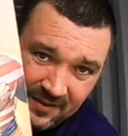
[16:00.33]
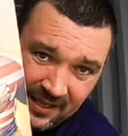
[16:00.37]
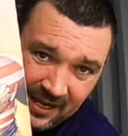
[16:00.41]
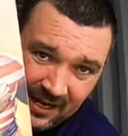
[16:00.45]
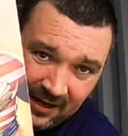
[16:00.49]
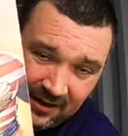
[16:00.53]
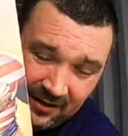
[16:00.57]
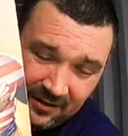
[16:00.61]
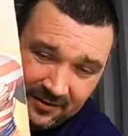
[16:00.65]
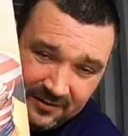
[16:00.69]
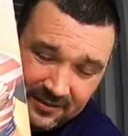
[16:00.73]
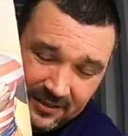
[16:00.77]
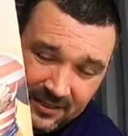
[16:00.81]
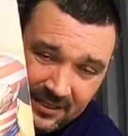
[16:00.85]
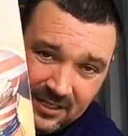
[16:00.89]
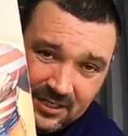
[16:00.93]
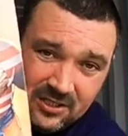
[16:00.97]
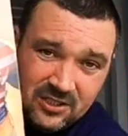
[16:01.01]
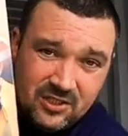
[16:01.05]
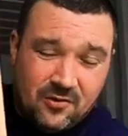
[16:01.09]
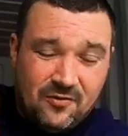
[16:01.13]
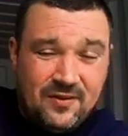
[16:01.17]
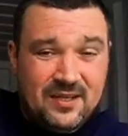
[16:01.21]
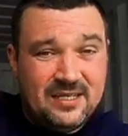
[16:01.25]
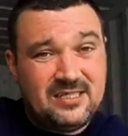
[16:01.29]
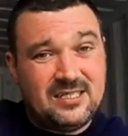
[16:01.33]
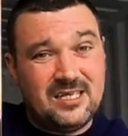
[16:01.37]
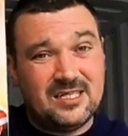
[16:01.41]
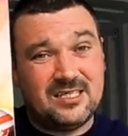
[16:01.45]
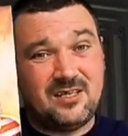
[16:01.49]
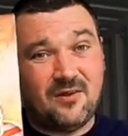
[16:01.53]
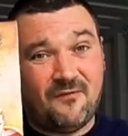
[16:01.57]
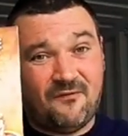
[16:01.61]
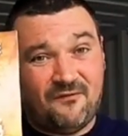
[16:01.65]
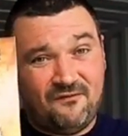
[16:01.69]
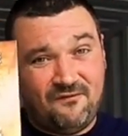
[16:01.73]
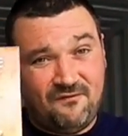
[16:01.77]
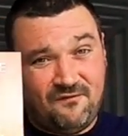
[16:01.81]
there. So this
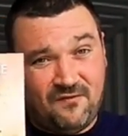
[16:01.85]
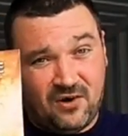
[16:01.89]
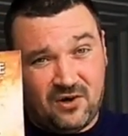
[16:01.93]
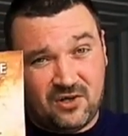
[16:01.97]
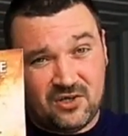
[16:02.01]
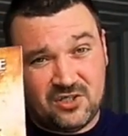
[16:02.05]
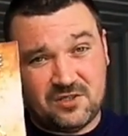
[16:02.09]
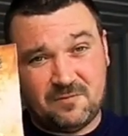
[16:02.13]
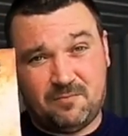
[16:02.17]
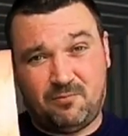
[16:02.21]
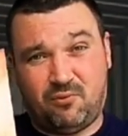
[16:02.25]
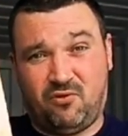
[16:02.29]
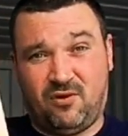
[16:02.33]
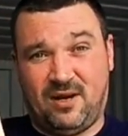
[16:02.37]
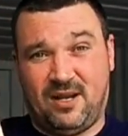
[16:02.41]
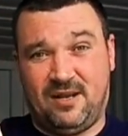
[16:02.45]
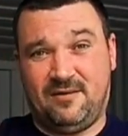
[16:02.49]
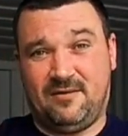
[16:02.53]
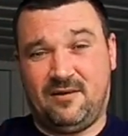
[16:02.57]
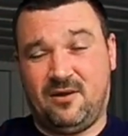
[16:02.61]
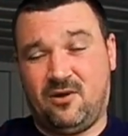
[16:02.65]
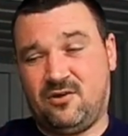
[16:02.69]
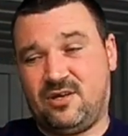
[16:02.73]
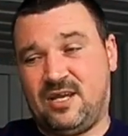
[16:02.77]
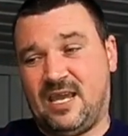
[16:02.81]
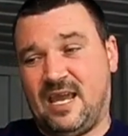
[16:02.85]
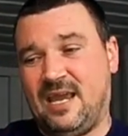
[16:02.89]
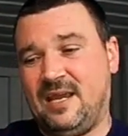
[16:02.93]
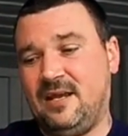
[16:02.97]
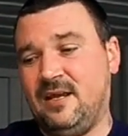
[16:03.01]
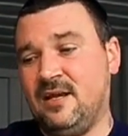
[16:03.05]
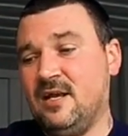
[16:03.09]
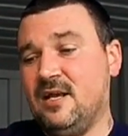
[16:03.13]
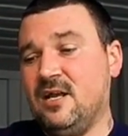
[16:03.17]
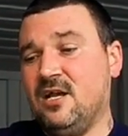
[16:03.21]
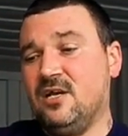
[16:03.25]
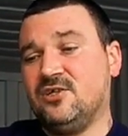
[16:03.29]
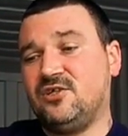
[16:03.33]
is the first print,
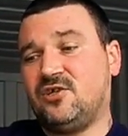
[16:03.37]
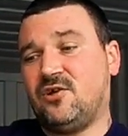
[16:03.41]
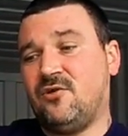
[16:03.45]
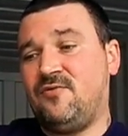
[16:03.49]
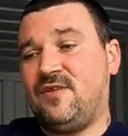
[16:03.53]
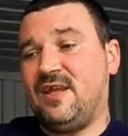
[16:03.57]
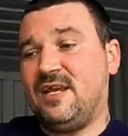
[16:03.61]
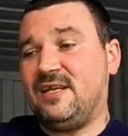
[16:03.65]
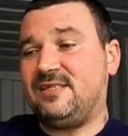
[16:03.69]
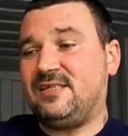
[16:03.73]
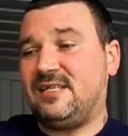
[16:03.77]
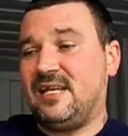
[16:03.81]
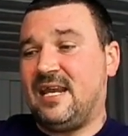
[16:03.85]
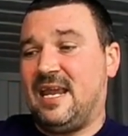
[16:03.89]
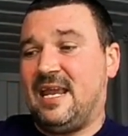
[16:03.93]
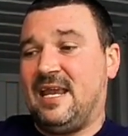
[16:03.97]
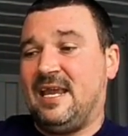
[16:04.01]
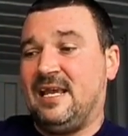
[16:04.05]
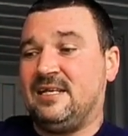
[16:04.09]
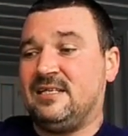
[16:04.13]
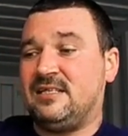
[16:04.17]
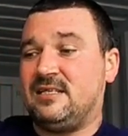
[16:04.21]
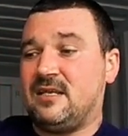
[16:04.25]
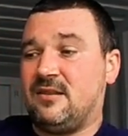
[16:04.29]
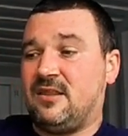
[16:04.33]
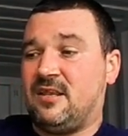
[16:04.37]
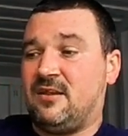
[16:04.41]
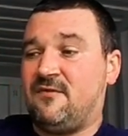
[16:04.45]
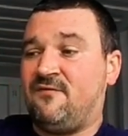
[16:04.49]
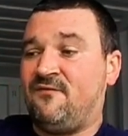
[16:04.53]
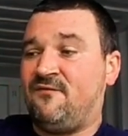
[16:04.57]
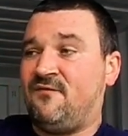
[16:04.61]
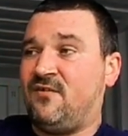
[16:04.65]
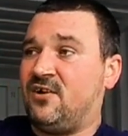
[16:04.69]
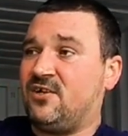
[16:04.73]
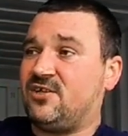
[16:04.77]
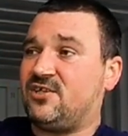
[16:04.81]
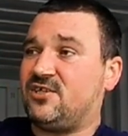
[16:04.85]
okay? So this is
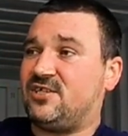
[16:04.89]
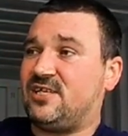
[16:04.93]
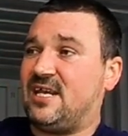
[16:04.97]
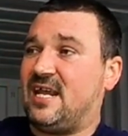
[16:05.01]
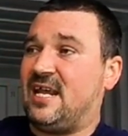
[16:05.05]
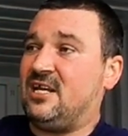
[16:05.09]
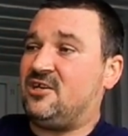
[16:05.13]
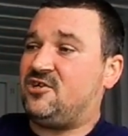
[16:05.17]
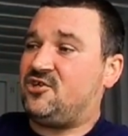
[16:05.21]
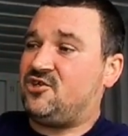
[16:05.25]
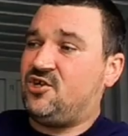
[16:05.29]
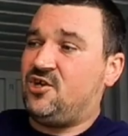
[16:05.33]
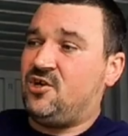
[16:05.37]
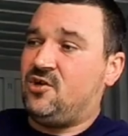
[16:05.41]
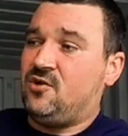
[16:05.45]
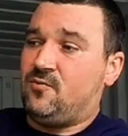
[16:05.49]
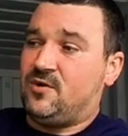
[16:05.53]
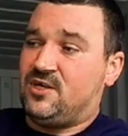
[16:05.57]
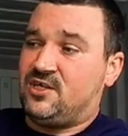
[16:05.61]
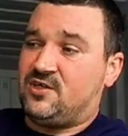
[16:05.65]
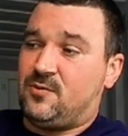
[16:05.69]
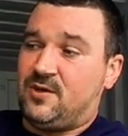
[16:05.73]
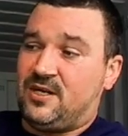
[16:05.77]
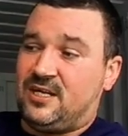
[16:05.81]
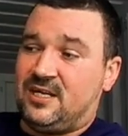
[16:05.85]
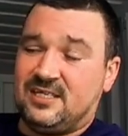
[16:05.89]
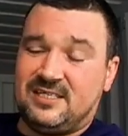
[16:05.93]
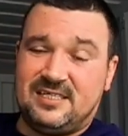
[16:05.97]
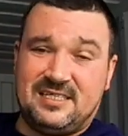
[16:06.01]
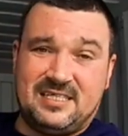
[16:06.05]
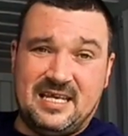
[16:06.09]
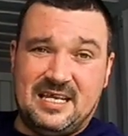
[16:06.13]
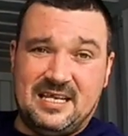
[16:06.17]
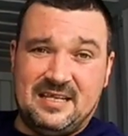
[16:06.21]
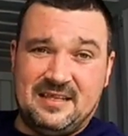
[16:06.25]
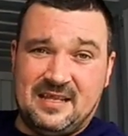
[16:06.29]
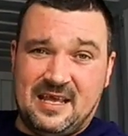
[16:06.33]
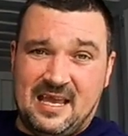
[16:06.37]
the first issue, which we can
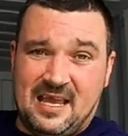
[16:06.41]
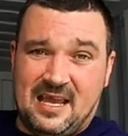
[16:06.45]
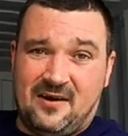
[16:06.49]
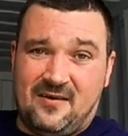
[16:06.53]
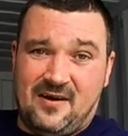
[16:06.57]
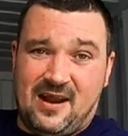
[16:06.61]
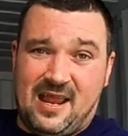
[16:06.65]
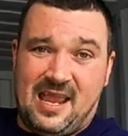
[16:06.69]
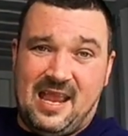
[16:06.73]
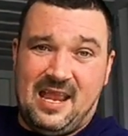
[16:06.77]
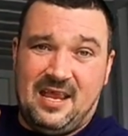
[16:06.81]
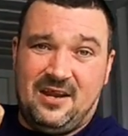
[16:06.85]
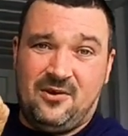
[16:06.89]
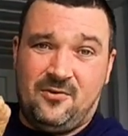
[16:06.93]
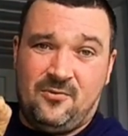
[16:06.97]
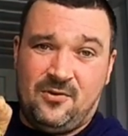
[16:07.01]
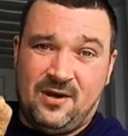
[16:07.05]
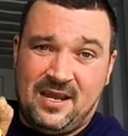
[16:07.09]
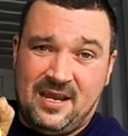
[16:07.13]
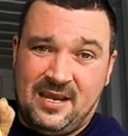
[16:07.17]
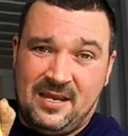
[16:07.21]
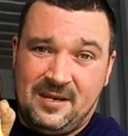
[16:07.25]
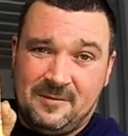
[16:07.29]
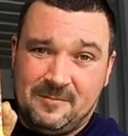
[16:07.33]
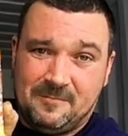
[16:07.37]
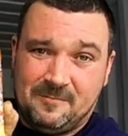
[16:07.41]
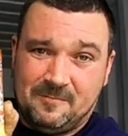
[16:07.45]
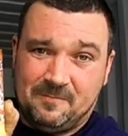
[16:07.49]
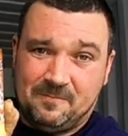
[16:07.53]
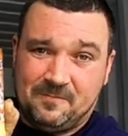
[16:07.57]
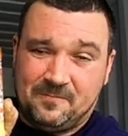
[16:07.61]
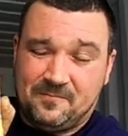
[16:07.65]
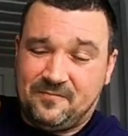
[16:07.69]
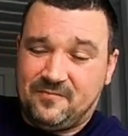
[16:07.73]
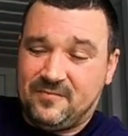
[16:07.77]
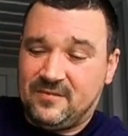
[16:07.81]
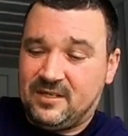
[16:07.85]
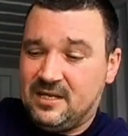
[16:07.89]
see there anyway.
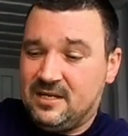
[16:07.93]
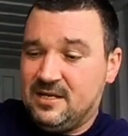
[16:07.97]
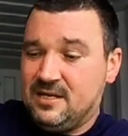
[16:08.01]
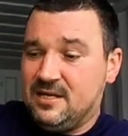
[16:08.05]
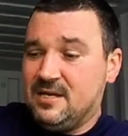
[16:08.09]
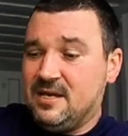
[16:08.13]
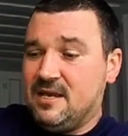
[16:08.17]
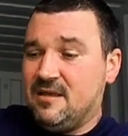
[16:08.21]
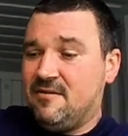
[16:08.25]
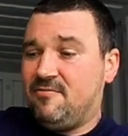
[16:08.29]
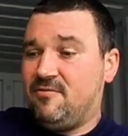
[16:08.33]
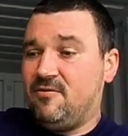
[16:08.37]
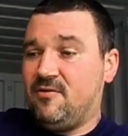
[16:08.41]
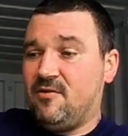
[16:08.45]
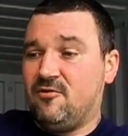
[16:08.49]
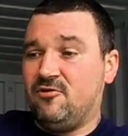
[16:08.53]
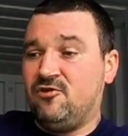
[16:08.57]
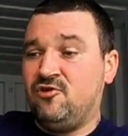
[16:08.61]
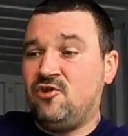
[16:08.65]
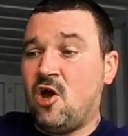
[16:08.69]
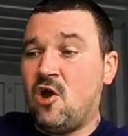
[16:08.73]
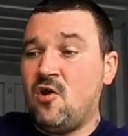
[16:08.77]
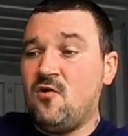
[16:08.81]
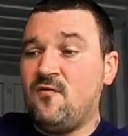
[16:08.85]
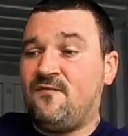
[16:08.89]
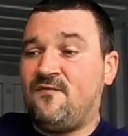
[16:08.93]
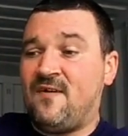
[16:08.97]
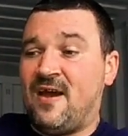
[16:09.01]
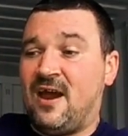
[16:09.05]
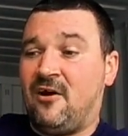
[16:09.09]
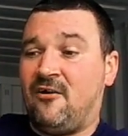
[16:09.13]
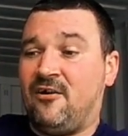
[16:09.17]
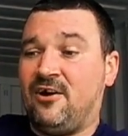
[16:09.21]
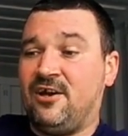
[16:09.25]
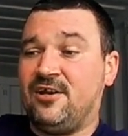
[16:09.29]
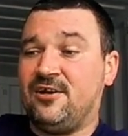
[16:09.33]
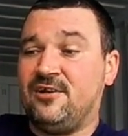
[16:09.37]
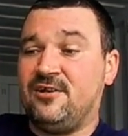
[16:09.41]
No
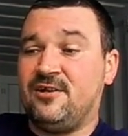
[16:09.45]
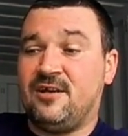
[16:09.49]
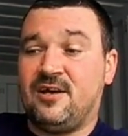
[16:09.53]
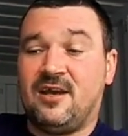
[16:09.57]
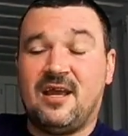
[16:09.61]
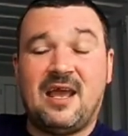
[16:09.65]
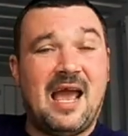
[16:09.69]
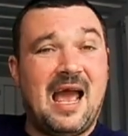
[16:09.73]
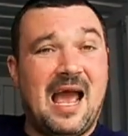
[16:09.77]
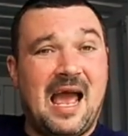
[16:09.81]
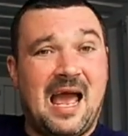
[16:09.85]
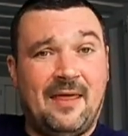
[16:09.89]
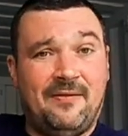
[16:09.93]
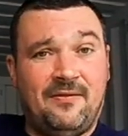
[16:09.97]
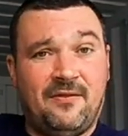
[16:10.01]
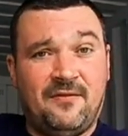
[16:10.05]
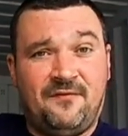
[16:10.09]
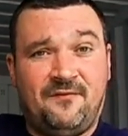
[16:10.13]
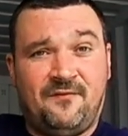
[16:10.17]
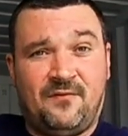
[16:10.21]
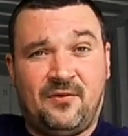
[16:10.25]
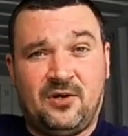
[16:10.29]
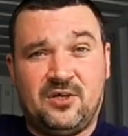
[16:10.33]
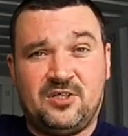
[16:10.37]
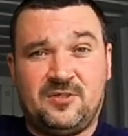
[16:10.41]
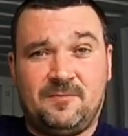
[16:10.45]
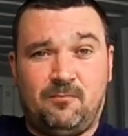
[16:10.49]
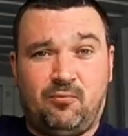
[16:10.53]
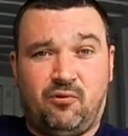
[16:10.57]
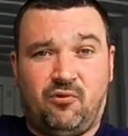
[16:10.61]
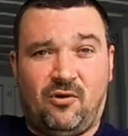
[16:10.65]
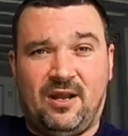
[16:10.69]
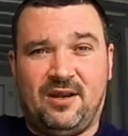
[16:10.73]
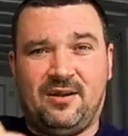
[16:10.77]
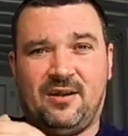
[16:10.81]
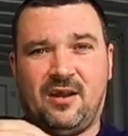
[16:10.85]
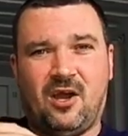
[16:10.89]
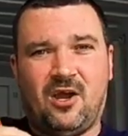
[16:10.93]
variant and the
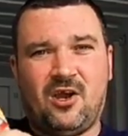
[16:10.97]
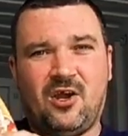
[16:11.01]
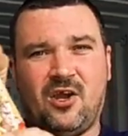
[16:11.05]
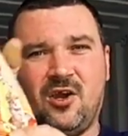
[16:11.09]
first print.